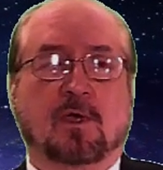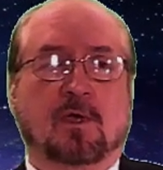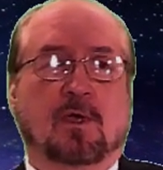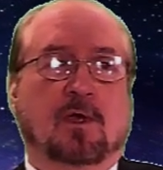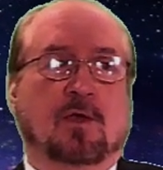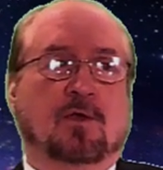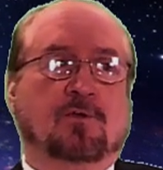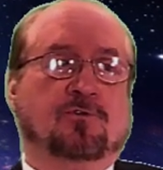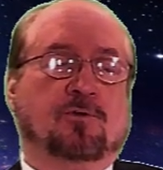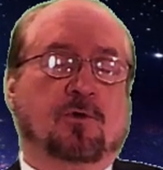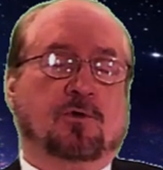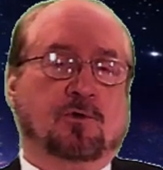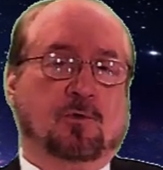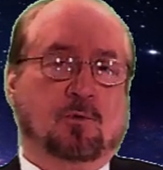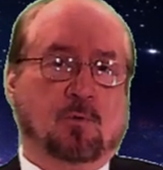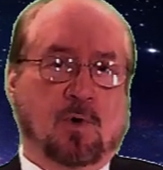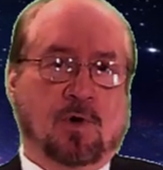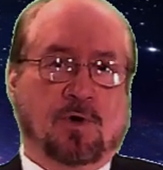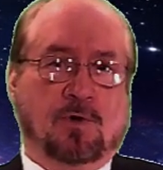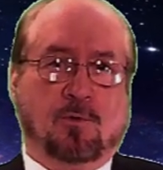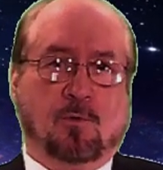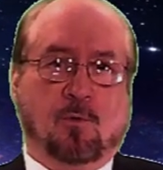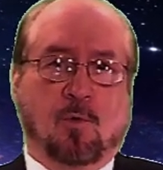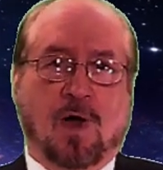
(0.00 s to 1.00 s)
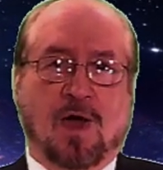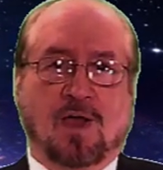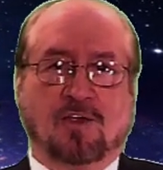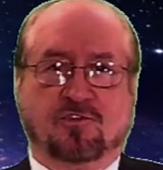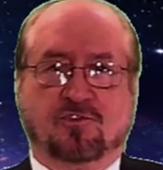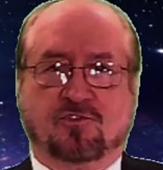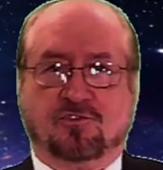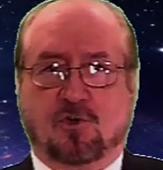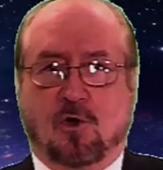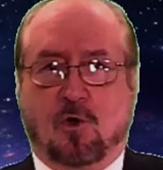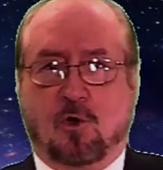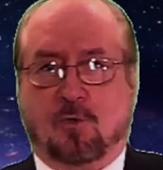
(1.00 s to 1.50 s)
So you wonder why
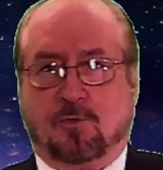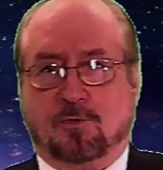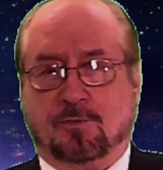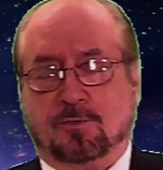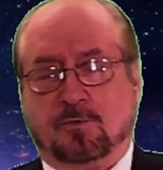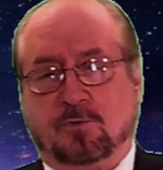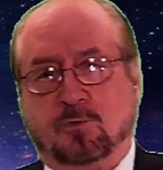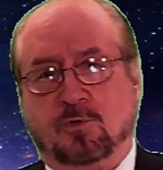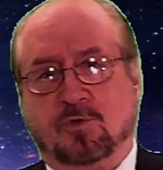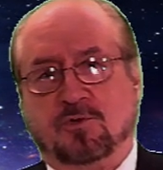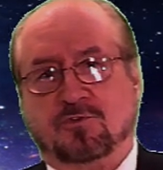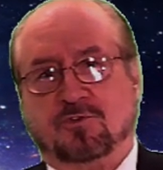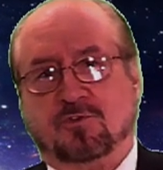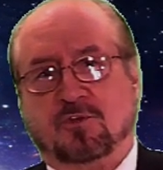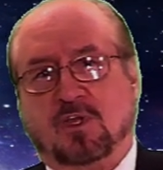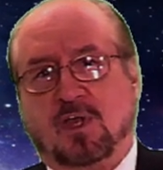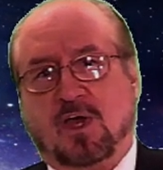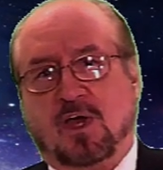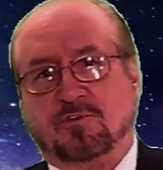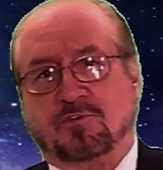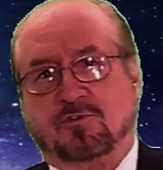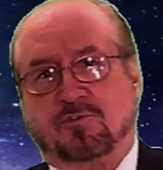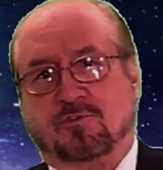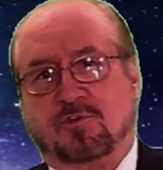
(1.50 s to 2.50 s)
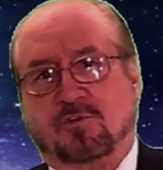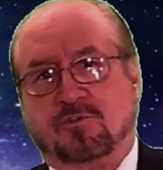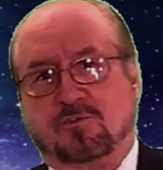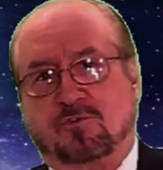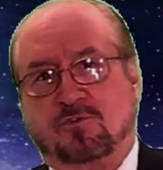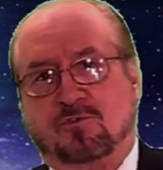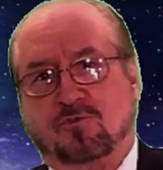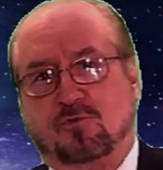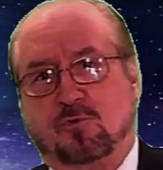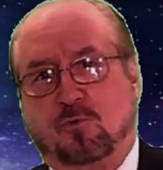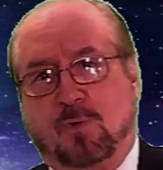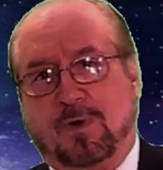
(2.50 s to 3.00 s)
salt crystallizes as a
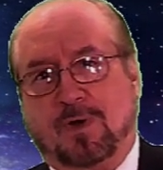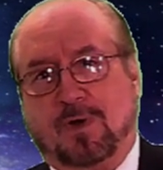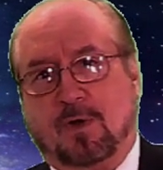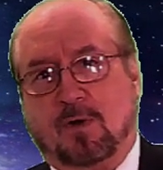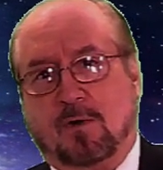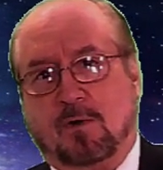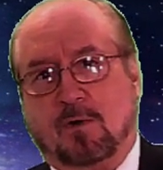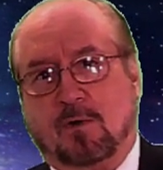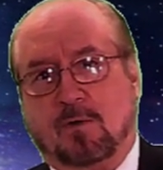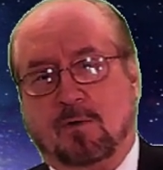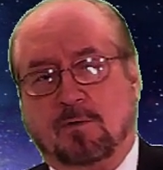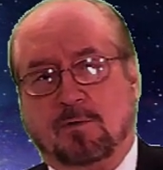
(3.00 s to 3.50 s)
square.